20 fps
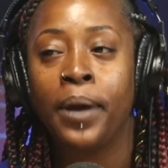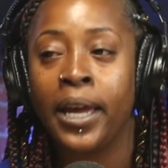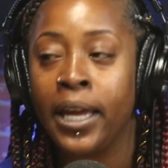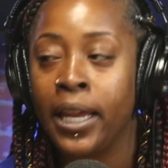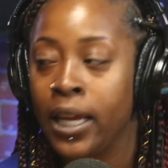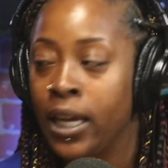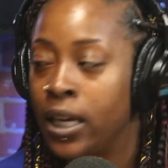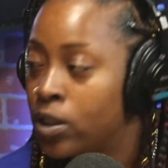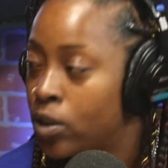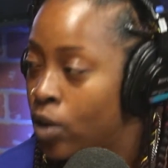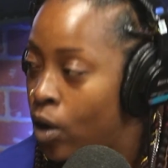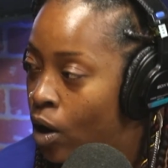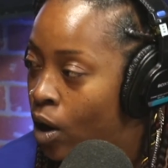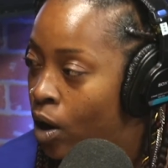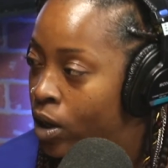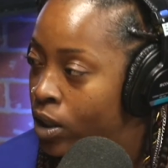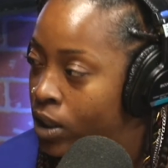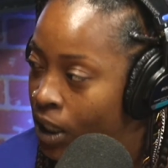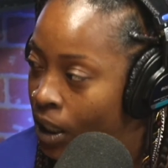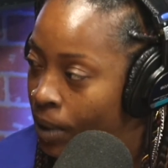it is
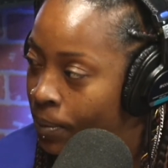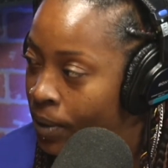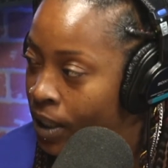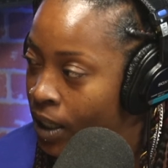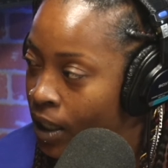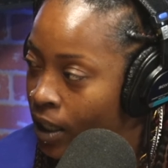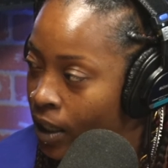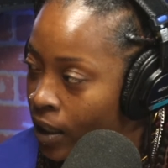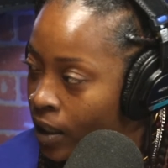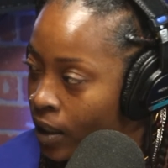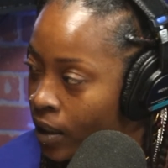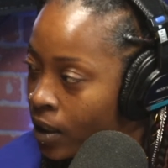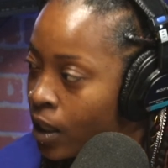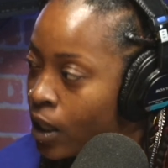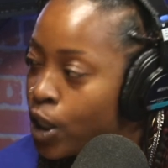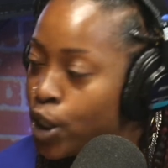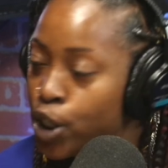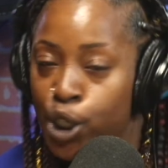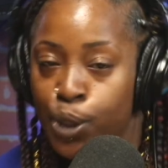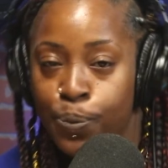called "Tell Them Again"
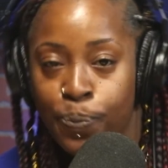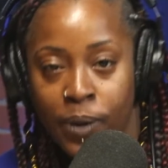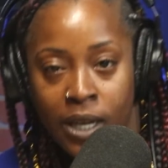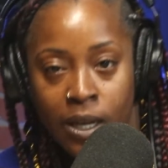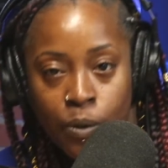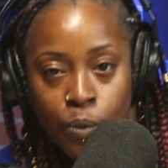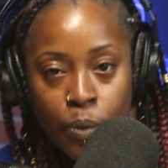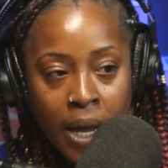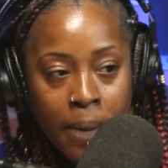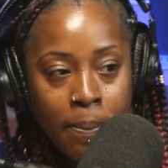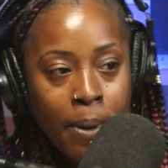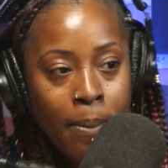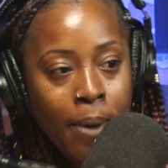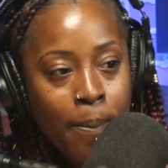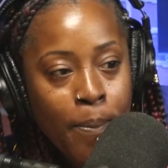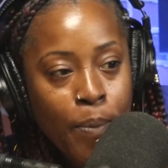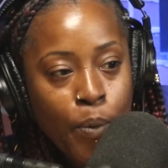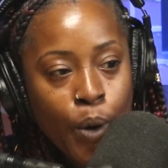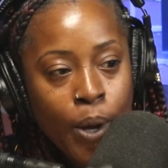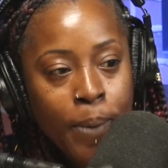Speedway by
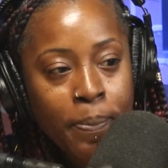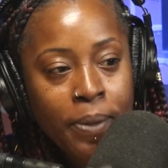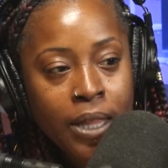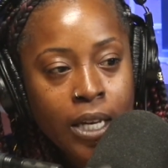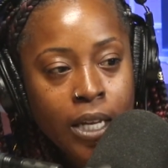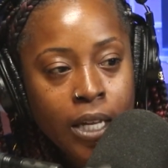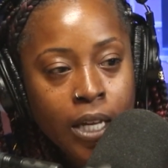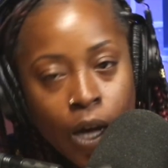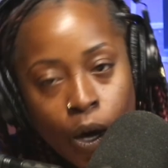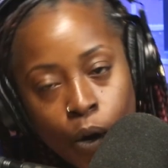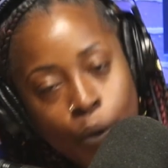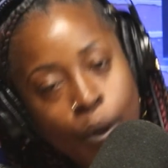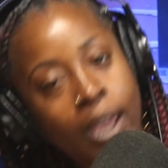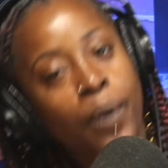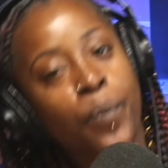my boy Billy the Goat,